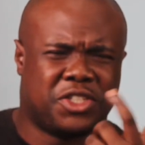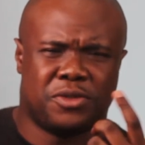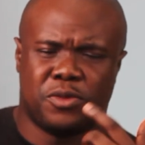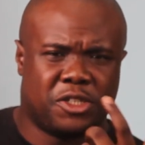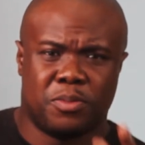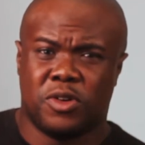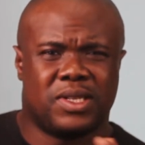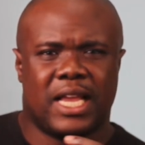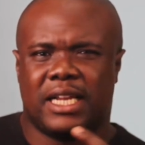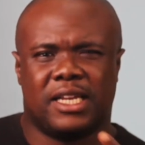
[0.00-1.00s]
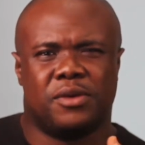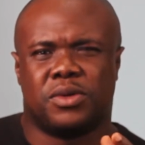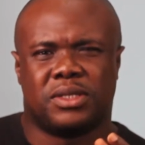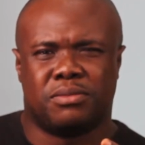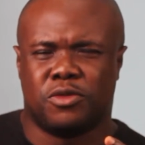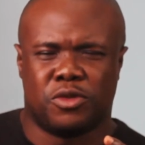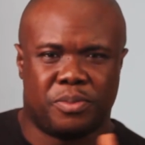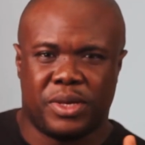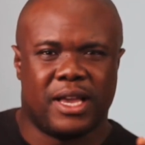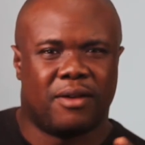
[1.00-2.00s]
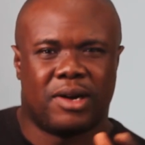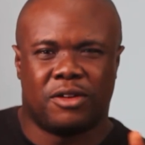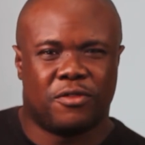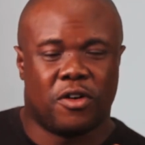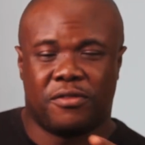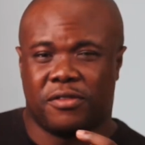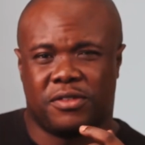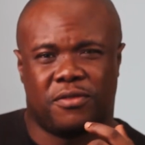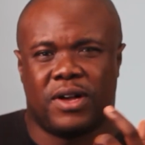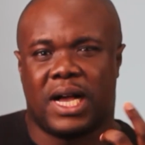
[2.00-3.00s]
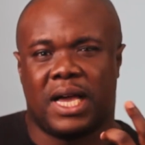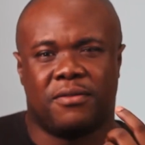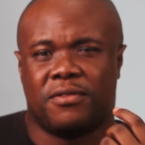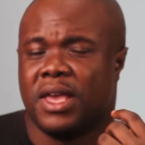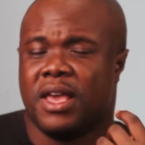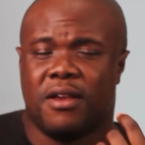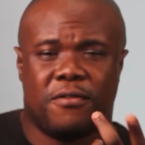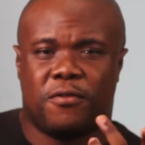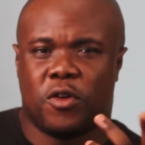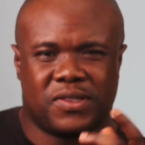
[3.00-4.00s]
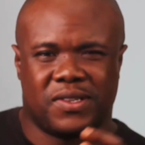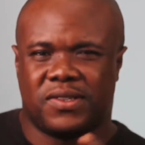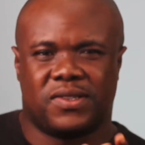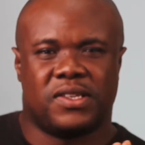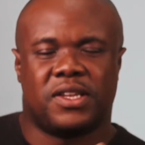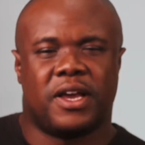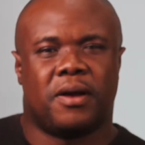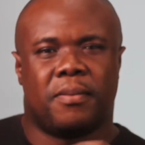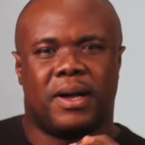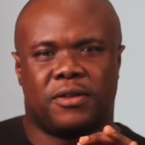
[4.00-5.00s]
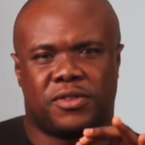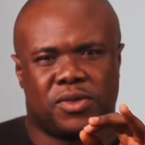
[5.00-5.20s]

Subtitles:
which most likely would be around 455, 460 thereabouts.